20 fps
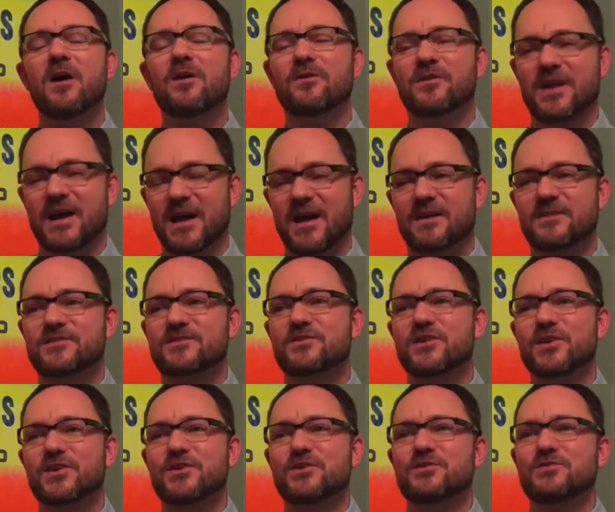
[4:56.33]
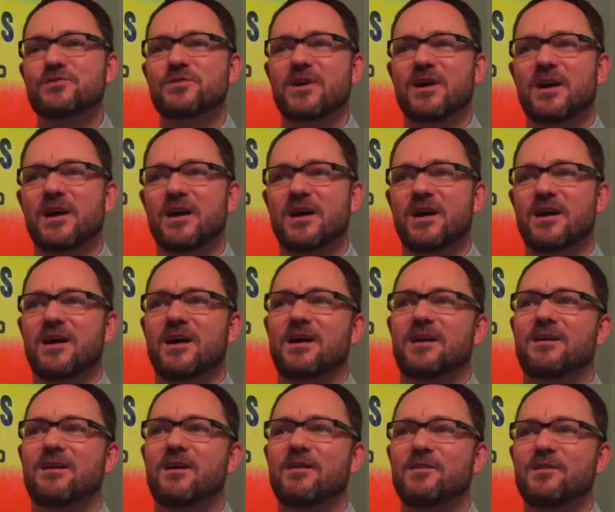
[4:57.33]
Oh yeah, so uh,
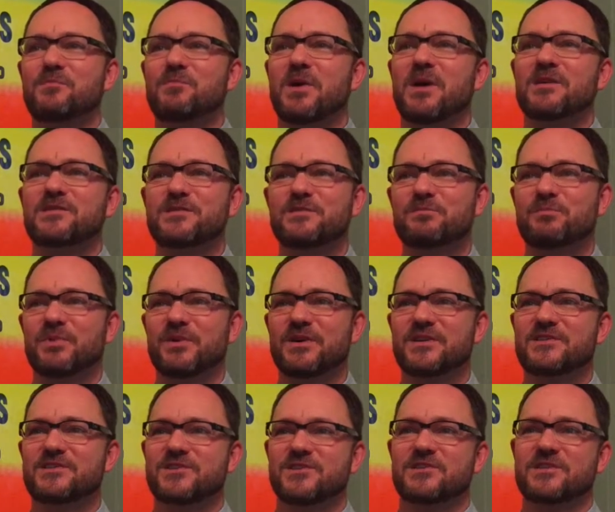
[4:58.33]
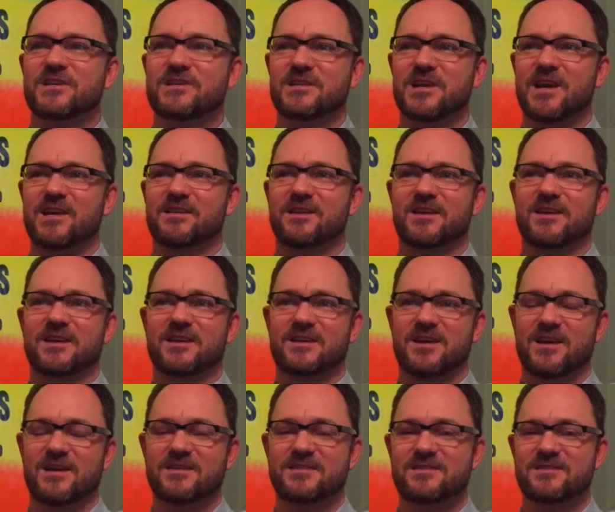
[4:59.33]
I call it Box of Books just because it had like a
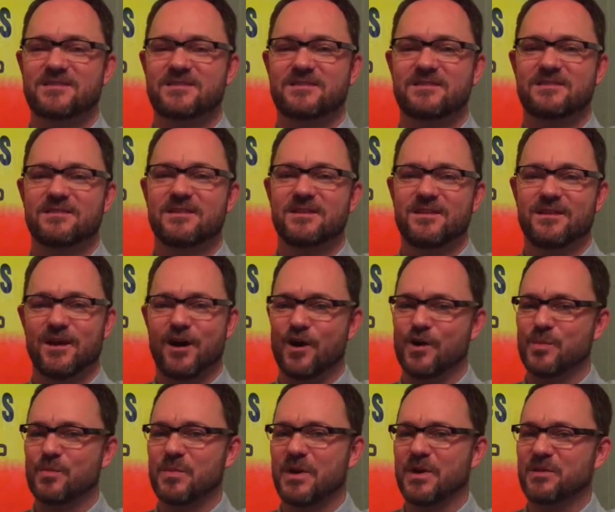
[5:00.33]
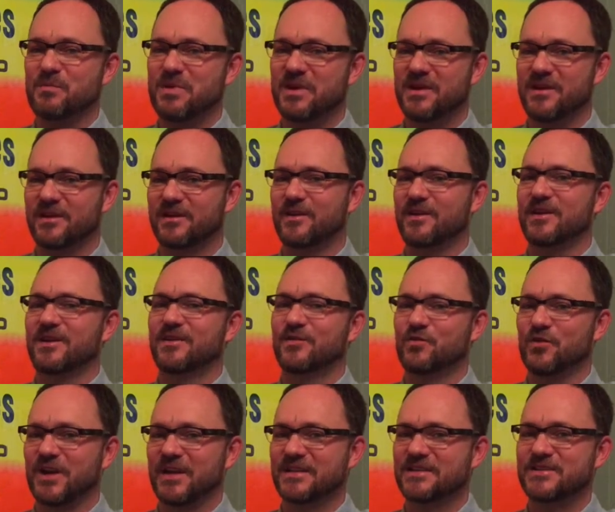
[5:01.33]
nice onomatopoeic
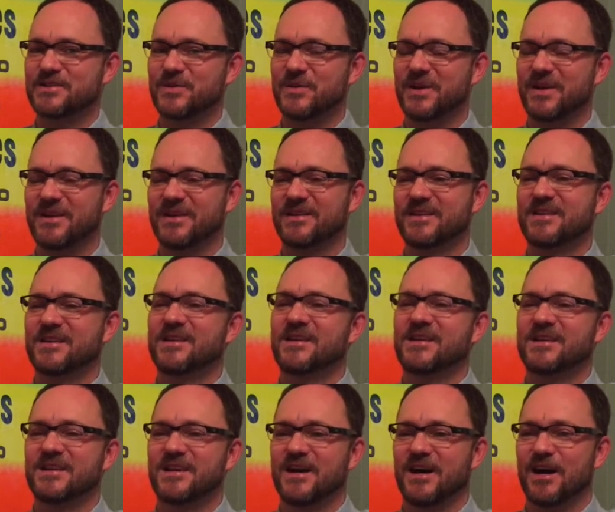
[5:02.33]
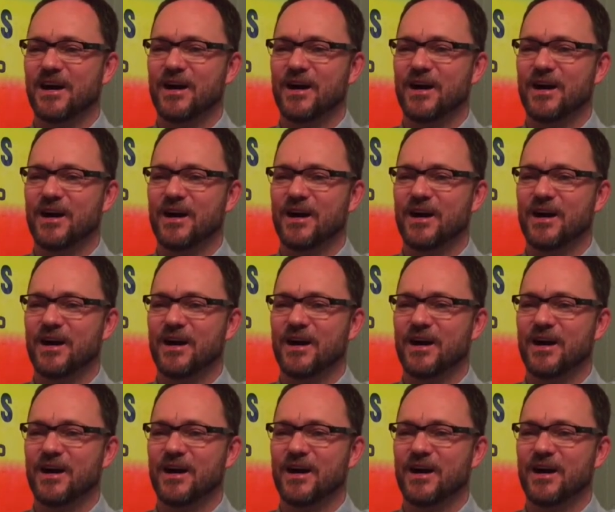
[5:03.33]
ring to it. Mm-hmm.